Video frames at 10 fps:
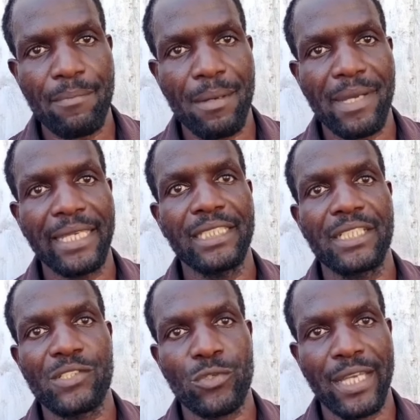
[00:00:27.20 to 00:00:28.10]
The
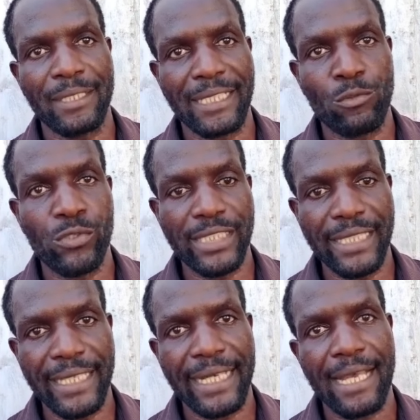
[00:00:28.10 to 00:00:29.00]
community
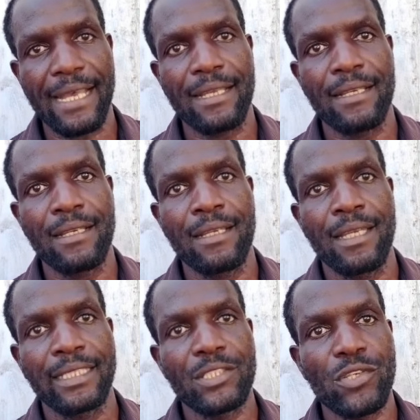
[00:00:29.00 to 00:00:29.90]
vigilantes were
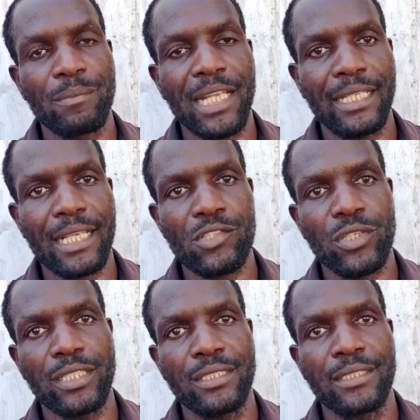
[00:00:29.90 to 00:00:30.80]
allegedly looking
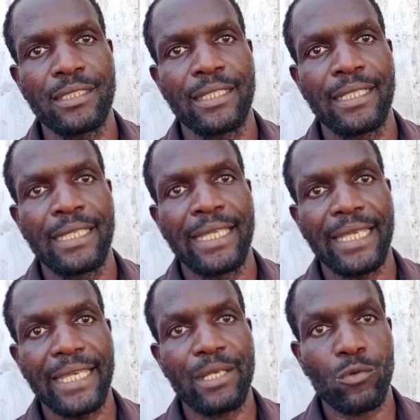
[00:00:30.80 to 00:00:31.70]
for marauding
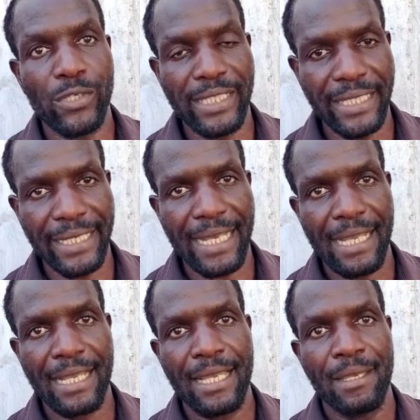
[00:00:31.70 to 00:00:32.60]
thieves in number
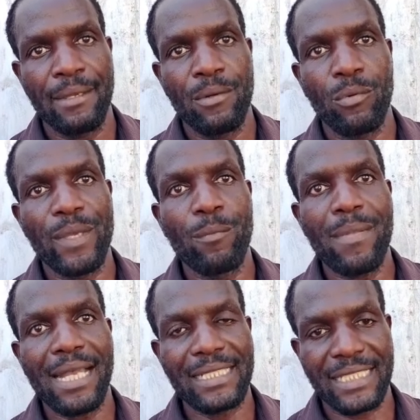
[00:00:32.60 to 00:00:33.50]
13
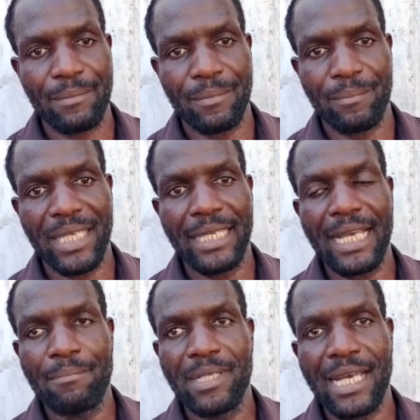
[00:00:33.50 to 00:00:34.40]
Diepsloot,
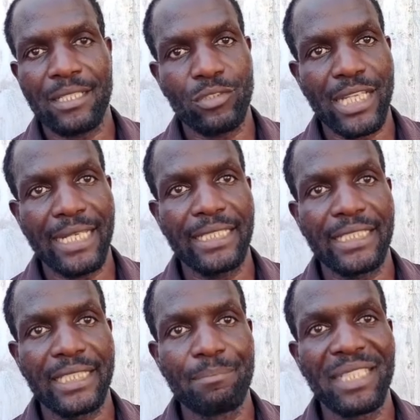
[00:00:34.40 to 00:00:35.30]
and while they were on
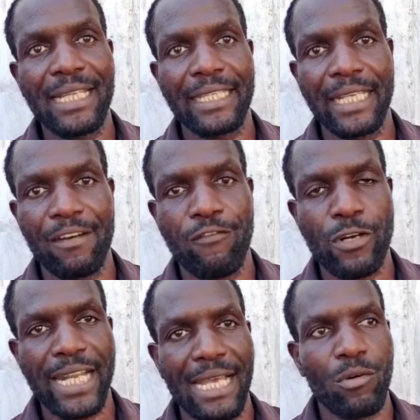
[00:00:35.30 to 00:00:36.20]
their way to a change
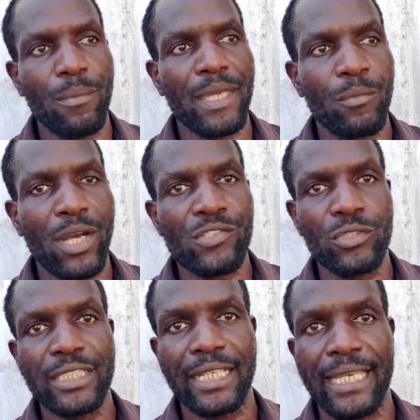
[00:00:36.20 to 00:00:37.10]
in overnight
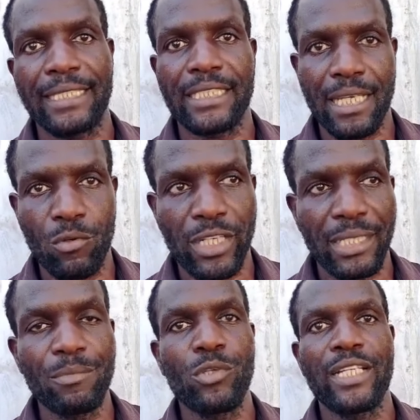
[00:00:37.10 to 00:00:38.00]
prayer, Talent
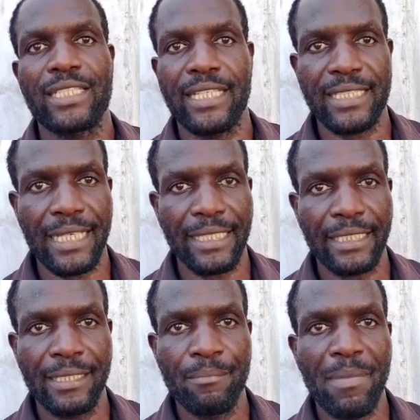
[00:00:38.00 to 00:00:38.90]
Moyo and
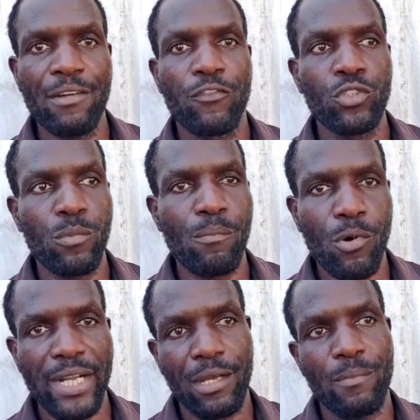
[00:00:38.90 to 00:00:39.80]
Felix Nkomo
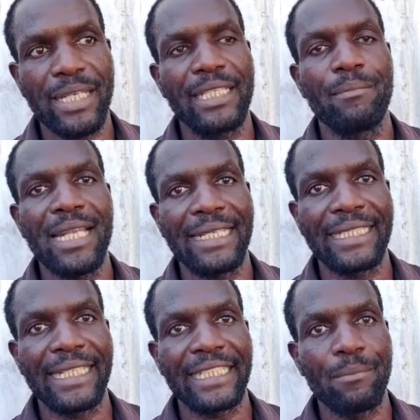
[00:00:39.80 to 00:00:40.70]
became
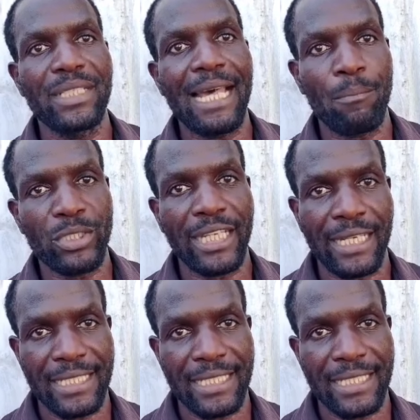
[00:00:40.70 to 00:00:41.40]
collateral damage.